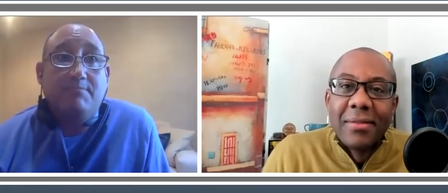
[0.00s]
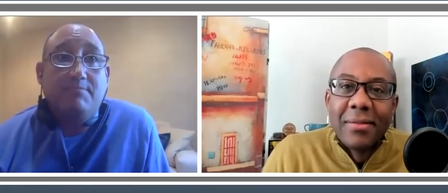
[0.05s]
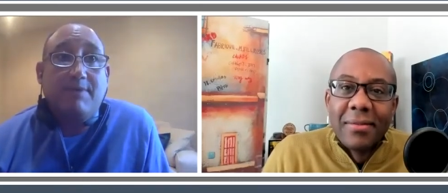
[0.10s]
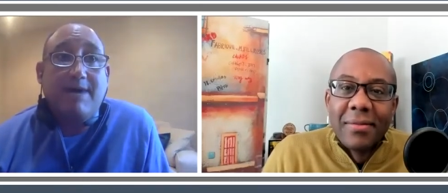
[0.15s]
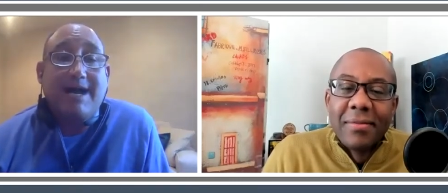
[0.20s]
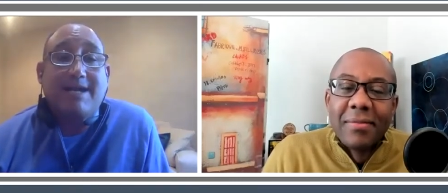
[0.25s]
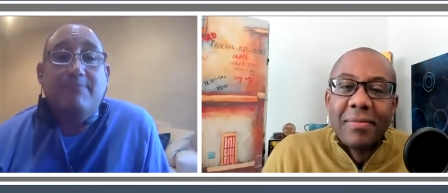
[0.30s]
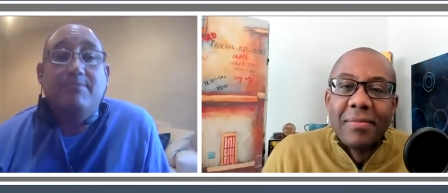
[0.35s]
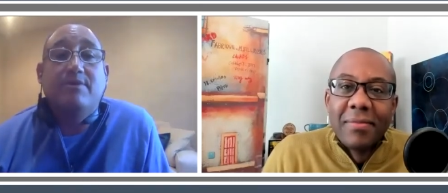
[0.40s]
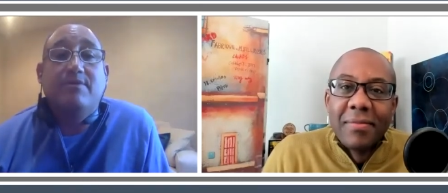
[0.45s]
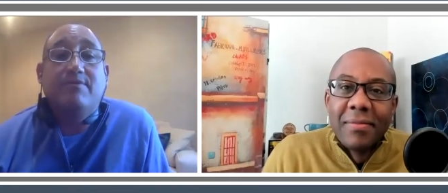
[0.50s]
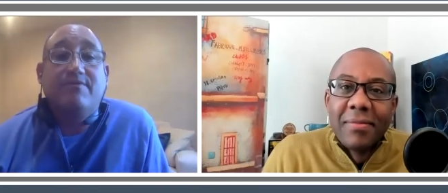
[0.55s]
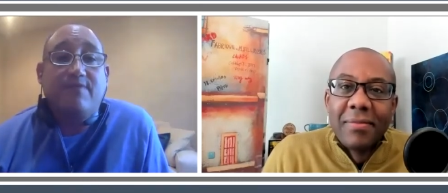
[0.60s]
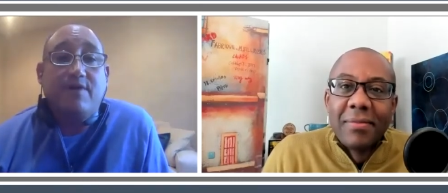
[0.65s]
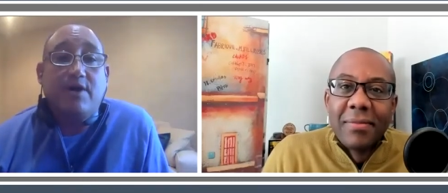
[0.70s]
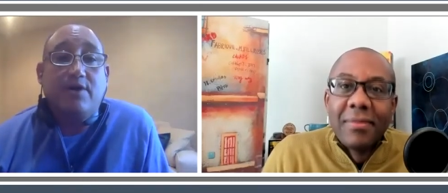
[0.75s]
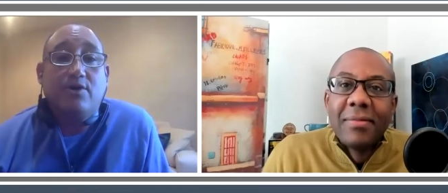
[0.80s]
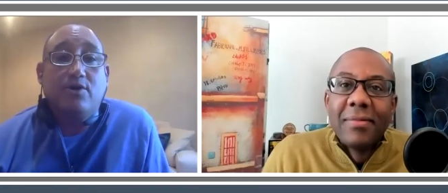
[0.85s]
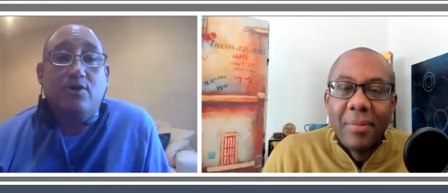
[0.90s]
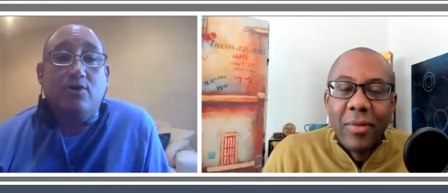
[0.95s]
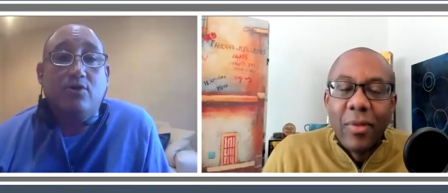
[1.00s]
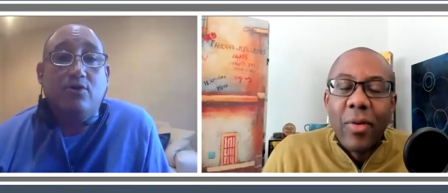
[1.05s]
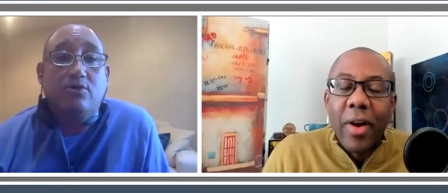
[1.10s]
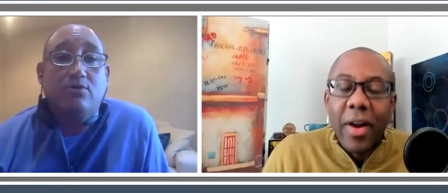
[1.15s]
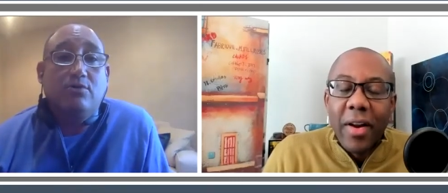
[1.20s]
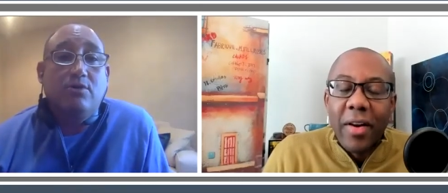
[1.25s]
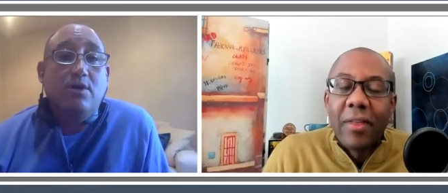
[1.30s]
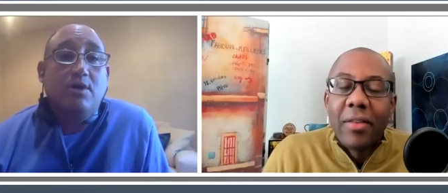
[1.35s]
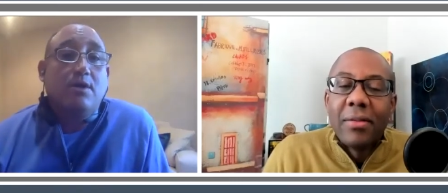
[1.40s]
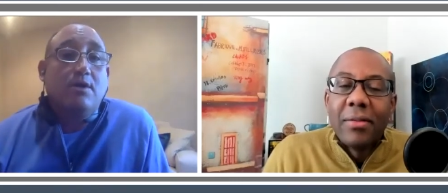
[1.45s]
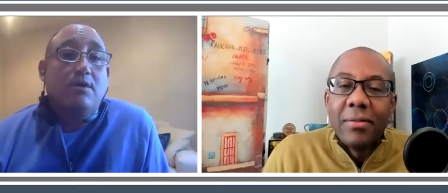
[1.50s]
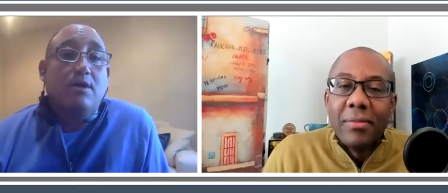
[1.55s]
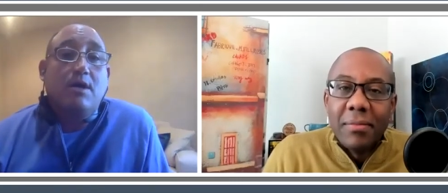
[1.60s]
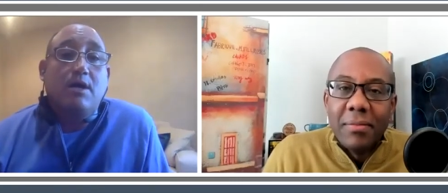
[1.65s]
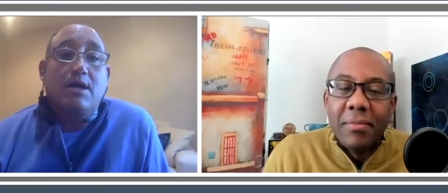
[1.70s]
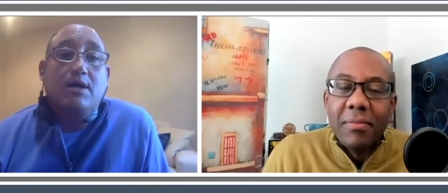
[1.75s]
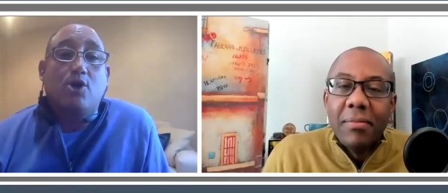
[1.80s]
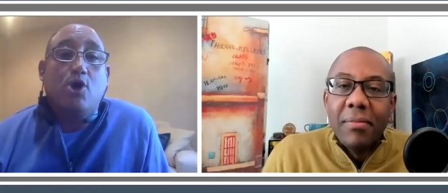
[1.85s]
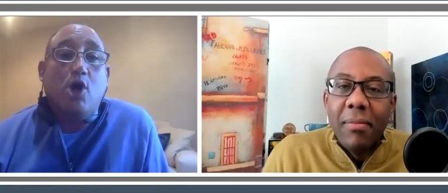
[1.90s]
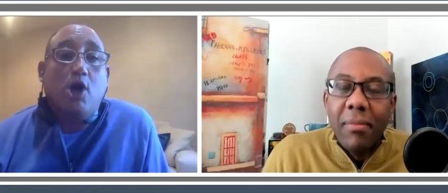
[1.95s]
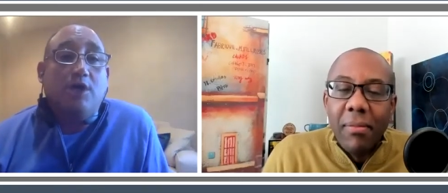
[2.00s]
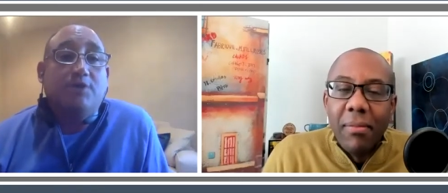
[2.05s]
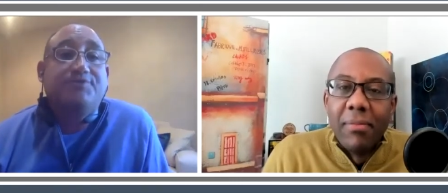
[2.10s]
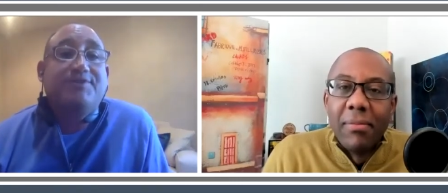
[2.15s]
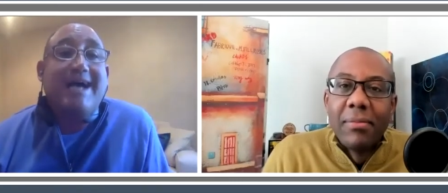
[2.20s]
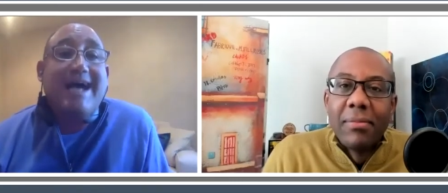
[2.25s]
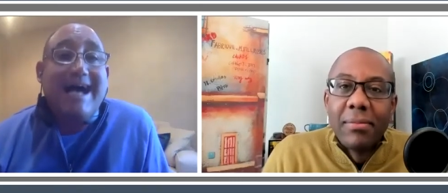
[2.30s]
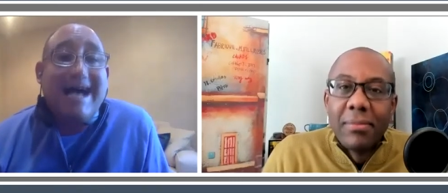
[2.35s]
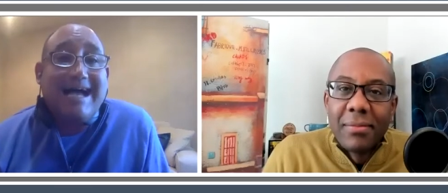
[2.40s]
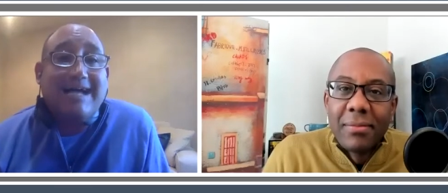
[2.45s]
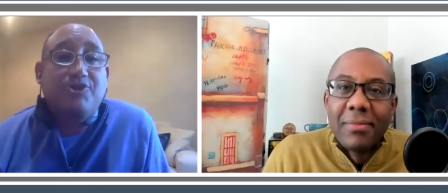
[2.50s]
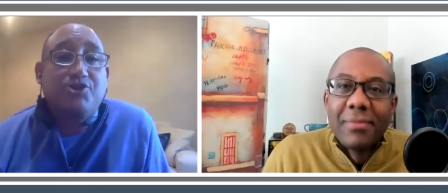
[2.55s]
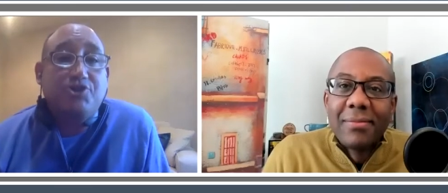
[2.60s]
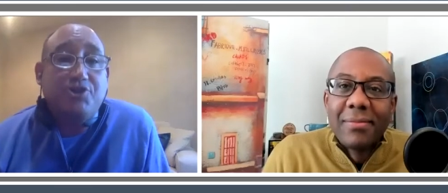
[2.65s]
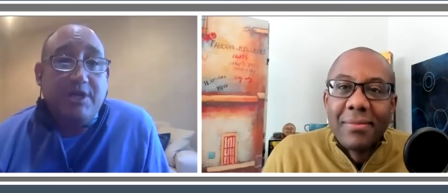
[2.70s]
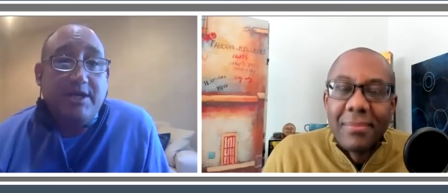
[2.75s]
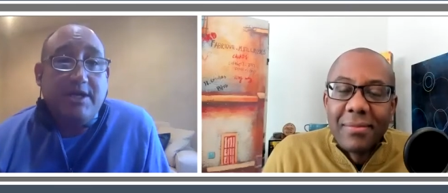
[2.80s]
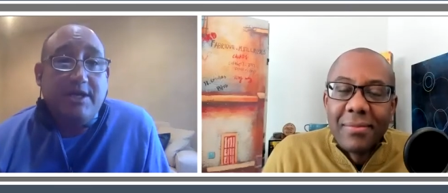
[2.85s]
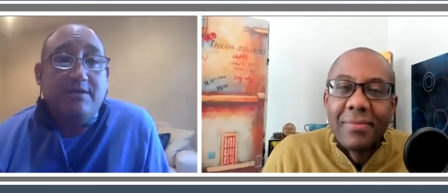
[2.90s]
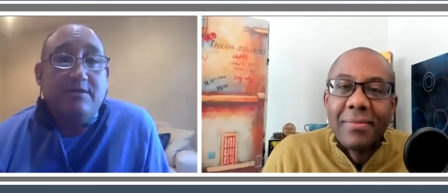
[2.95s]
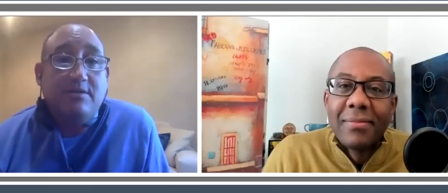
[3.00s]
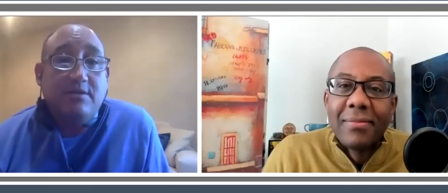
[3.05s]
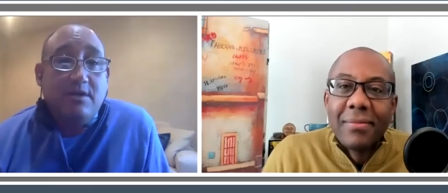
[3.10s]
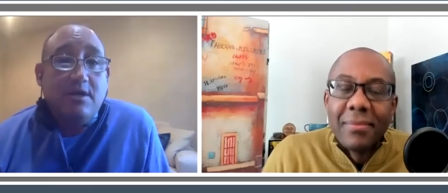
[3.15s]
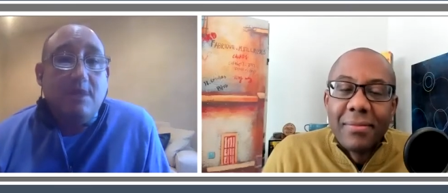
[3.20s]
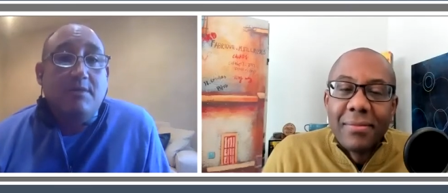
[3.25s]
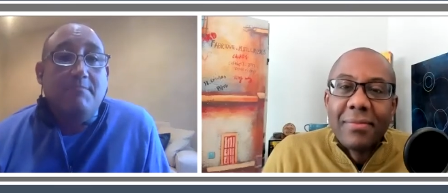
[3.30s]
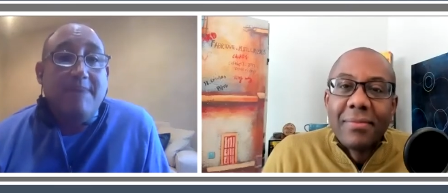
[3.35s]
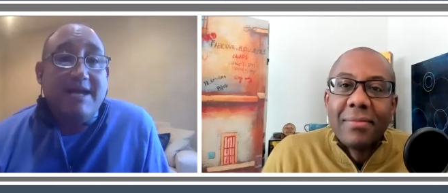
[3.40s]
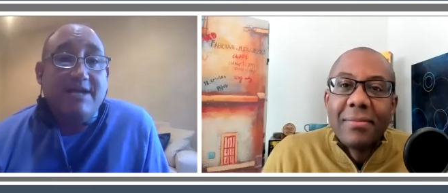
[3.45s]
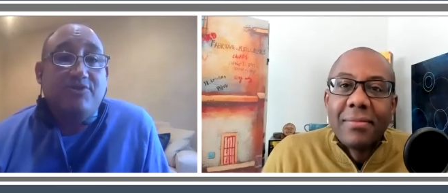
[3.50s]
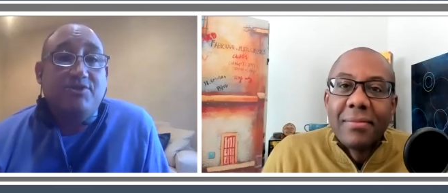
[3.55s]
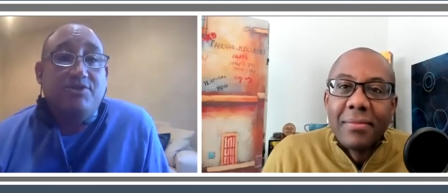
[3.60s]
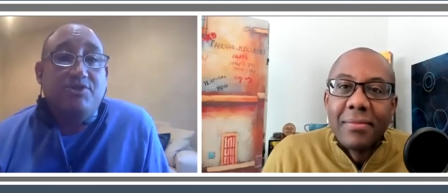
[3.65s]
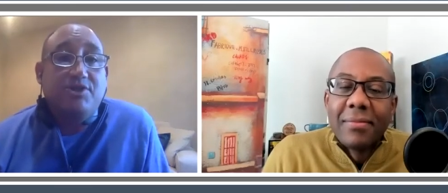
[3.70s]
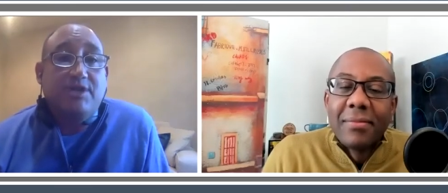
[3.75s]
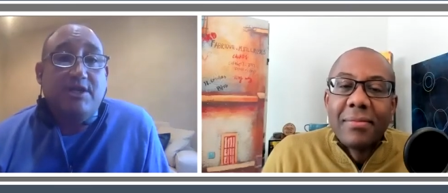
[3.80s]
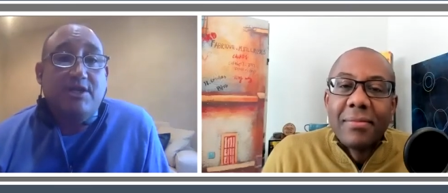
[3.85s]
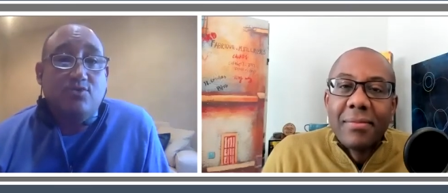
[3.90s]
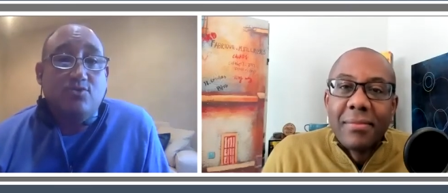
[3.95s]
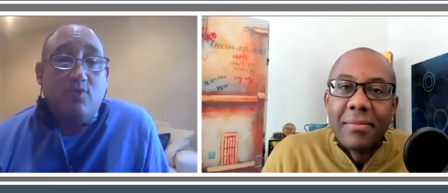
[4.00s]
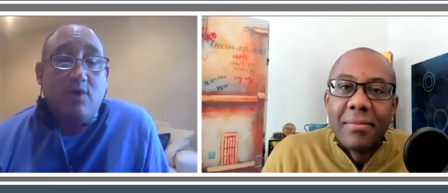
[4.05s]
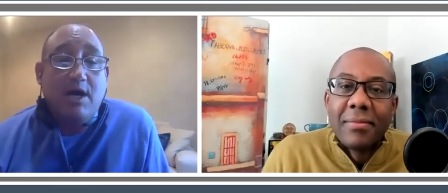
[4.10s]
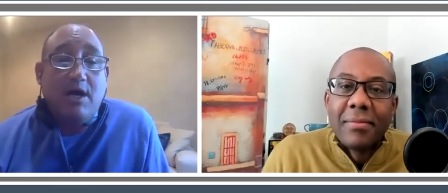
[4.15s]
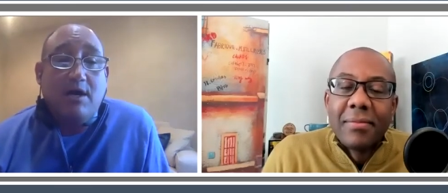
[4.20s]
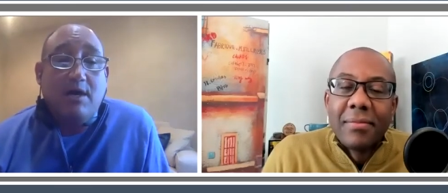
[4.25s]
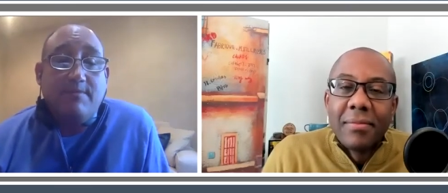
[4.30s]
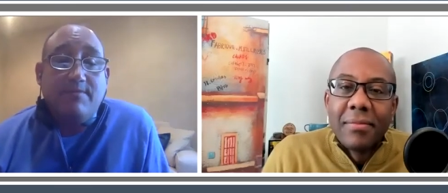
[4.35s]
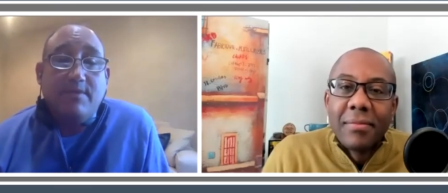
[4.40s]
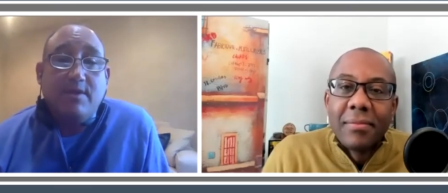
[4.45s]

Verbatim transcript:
Speaker 1: bottom of the funnel uh, call to action messaging as well.